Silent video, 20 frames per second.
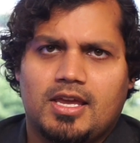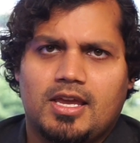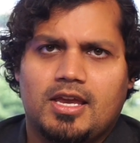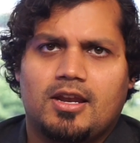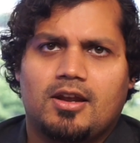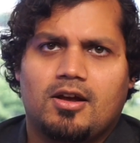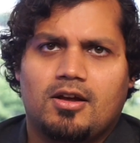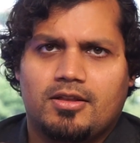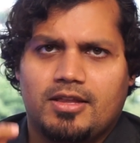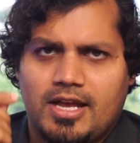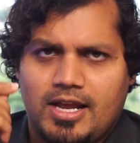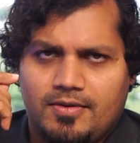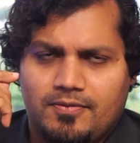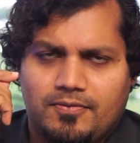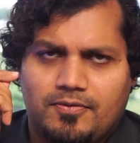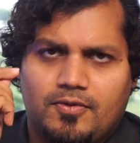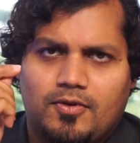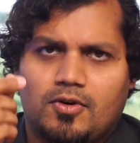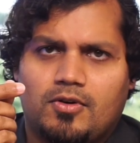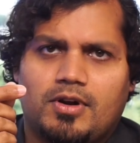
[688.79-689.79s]
you know that
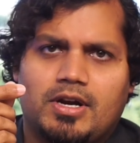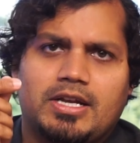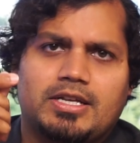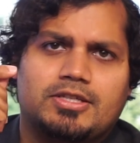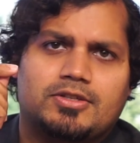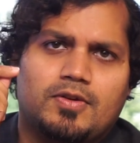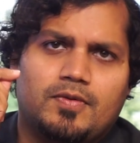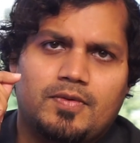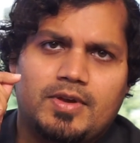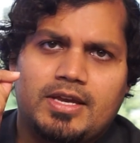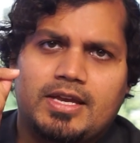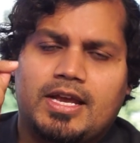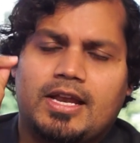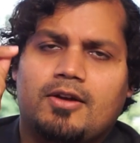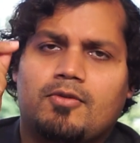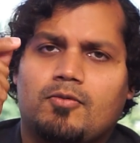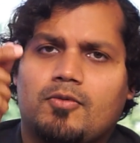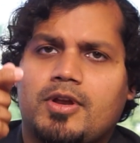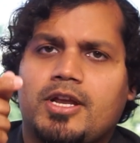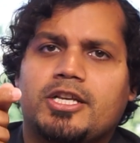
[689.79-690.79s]
for us so we
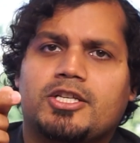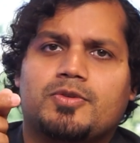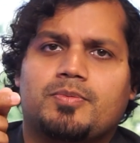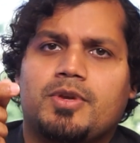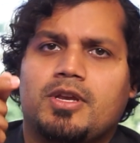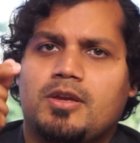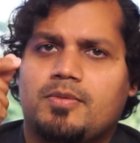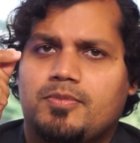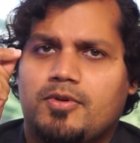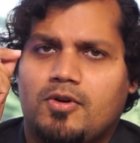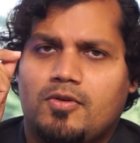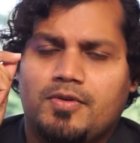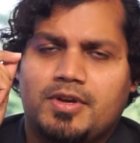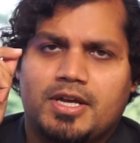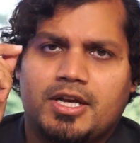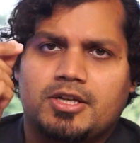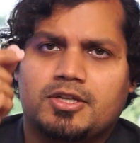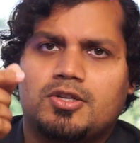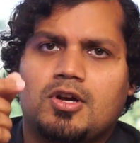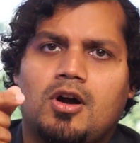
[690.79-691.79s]
can reach people we
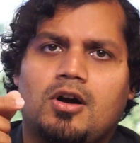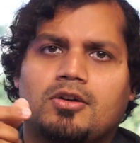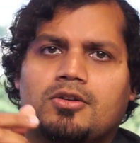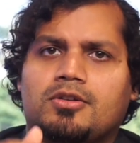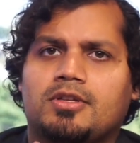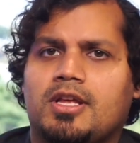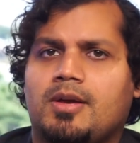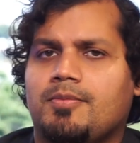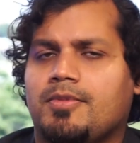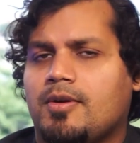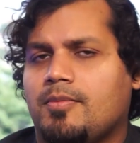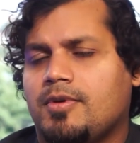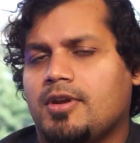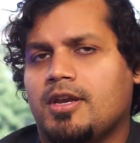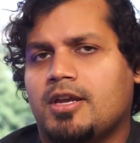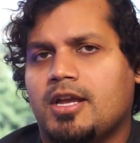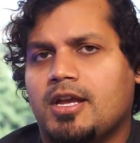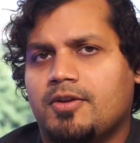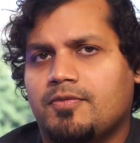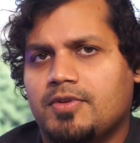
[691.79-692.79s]
can talk to them
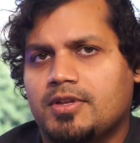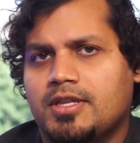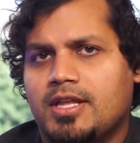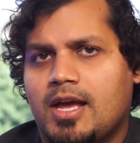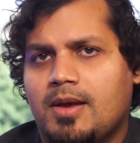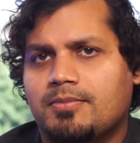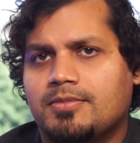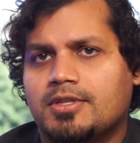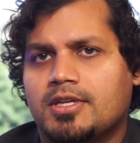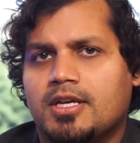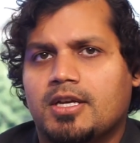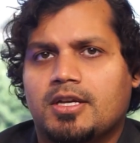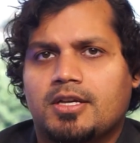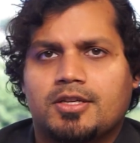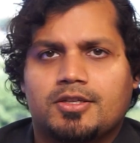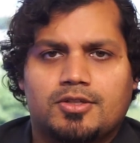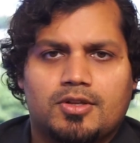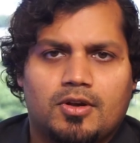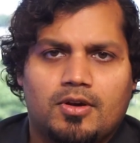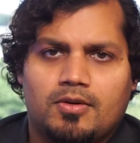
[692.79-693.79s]
communicate with them
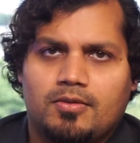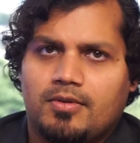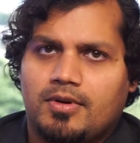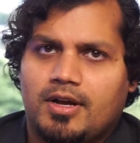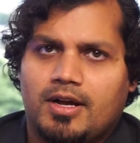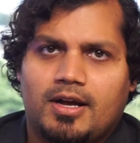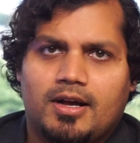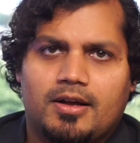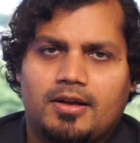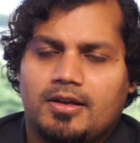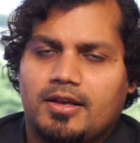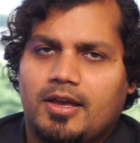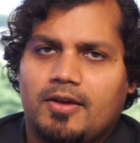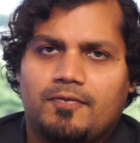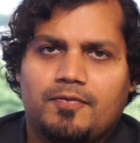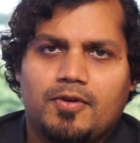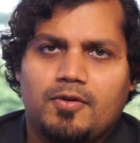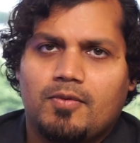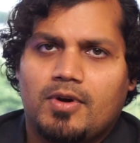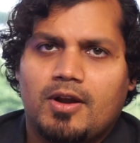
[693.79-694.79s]
so mm-hmm. uh,
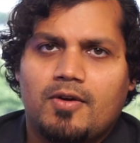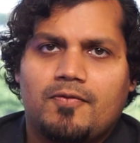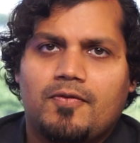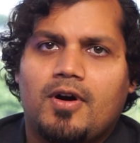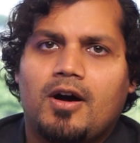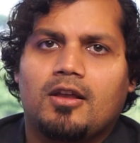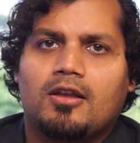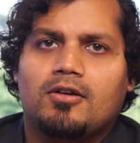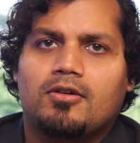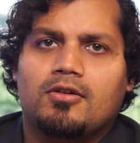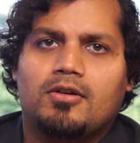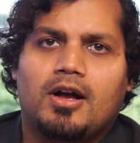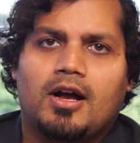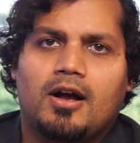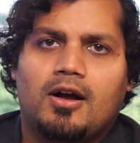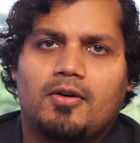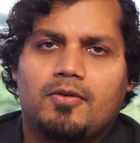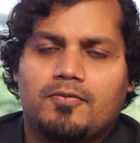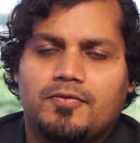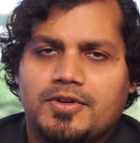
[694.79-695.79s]
if you want to follow
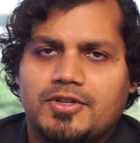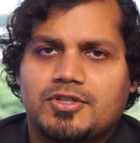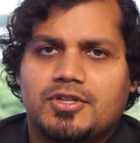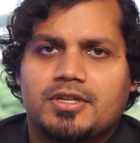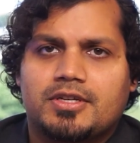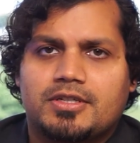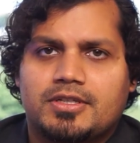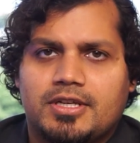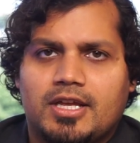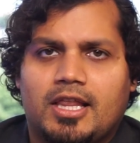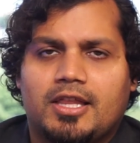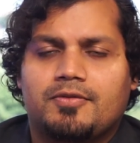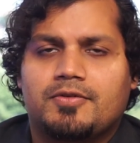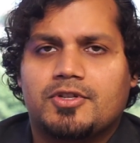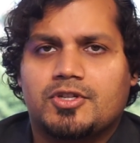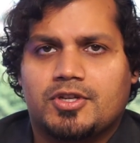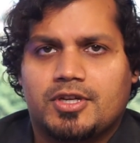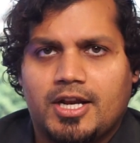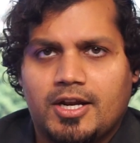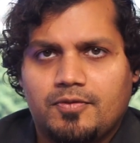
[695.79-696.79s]
uh, vision
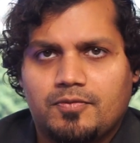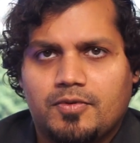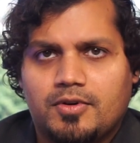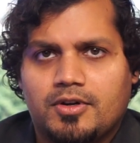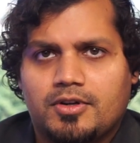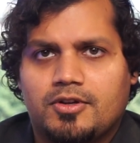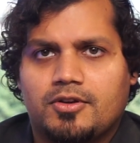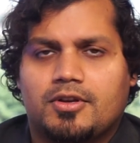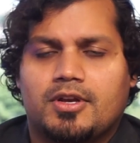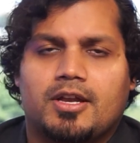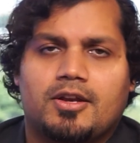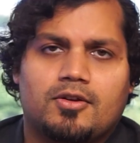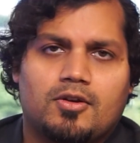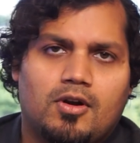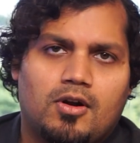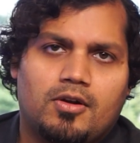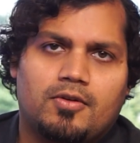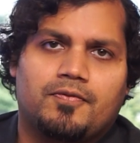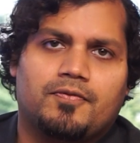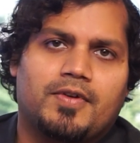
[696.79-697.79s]
television network you can go
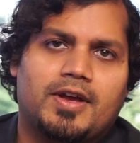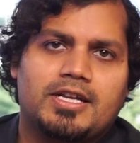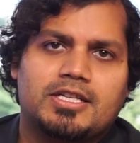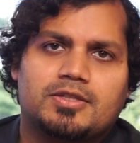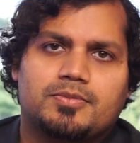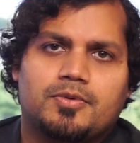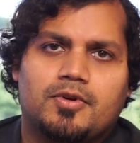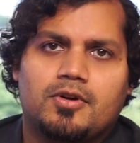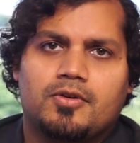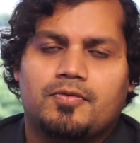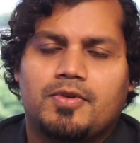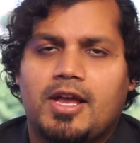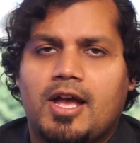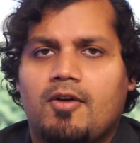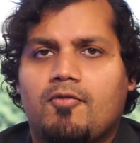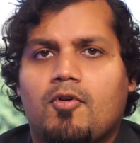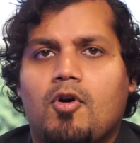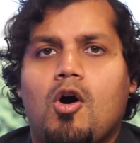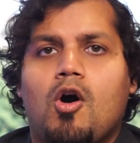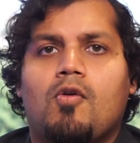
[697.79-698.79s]
on facebook we
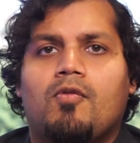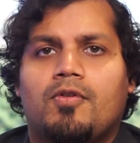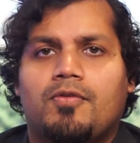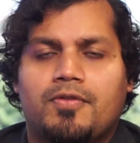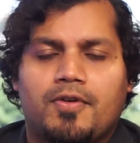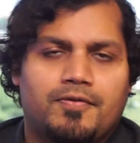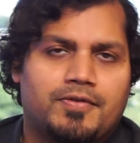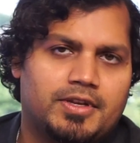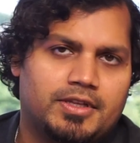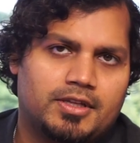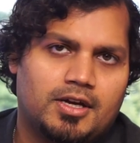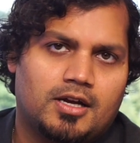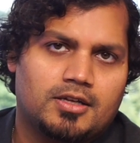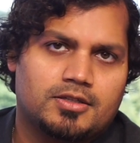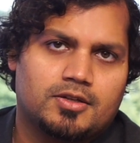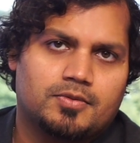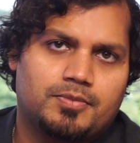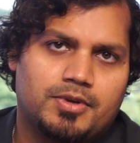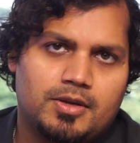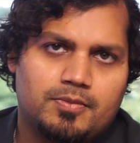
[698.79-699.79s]
have over
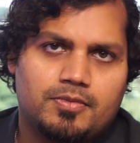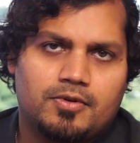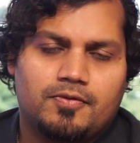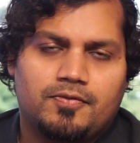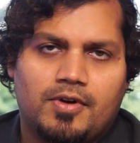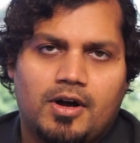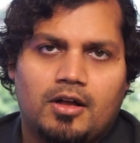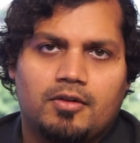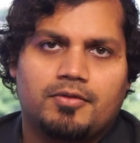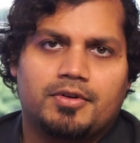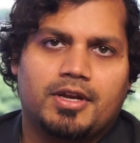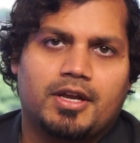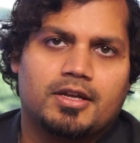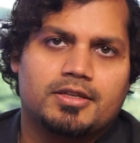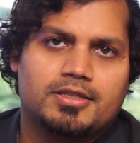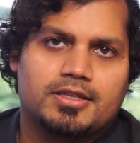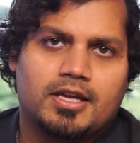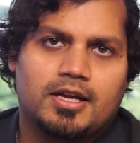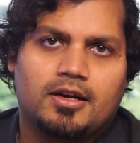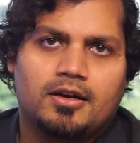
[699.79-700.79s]
50000 people following
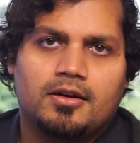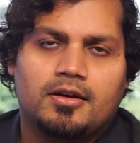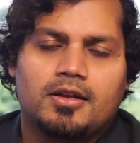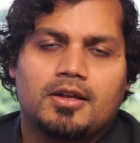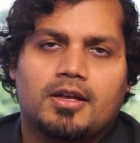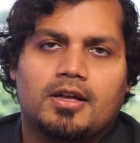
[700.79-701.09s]
us there